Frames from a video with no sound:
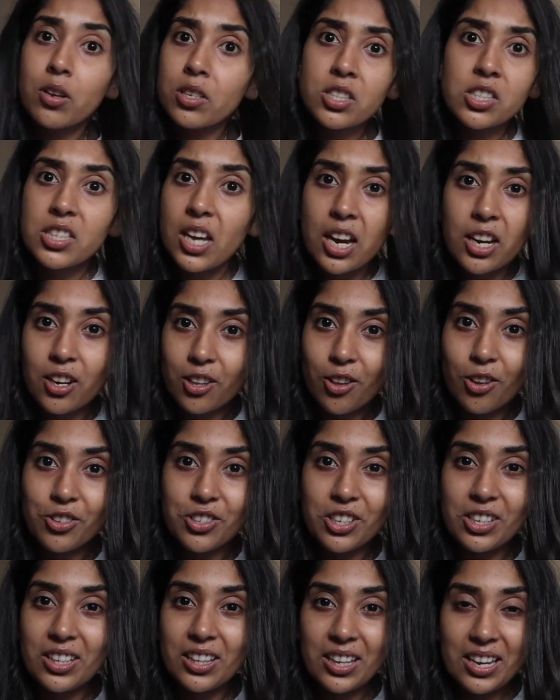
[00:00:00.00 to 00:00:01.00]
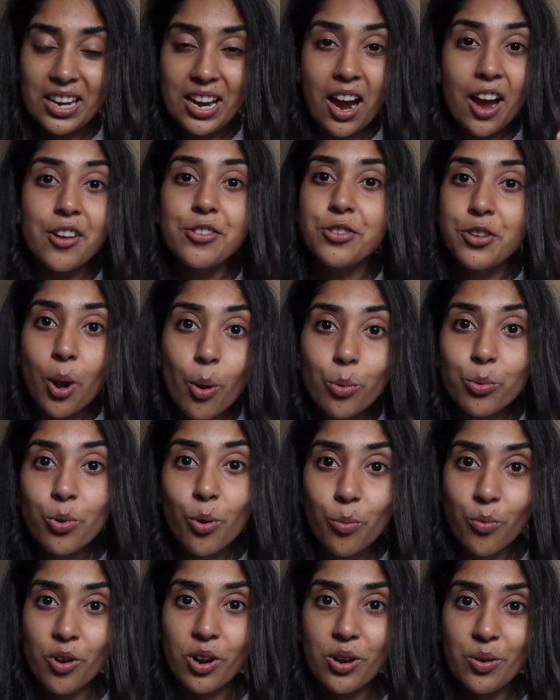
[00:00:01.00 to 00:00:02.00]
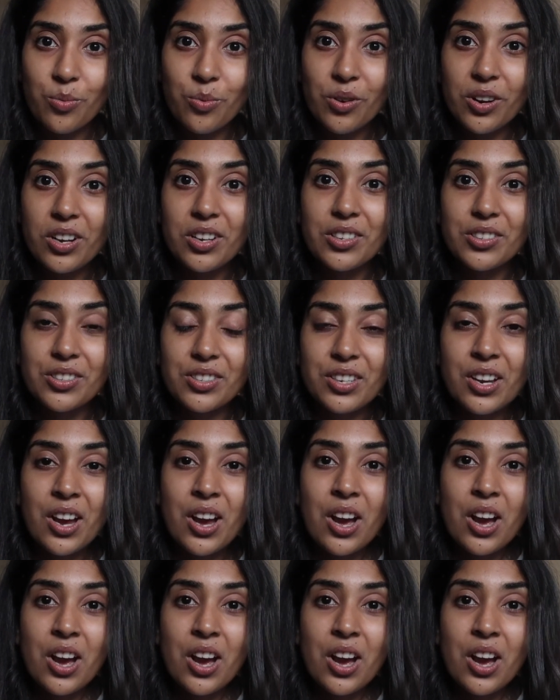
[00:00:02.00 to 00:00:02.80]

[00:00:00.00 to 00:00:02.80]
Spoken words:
psychologically. I don't know what it was,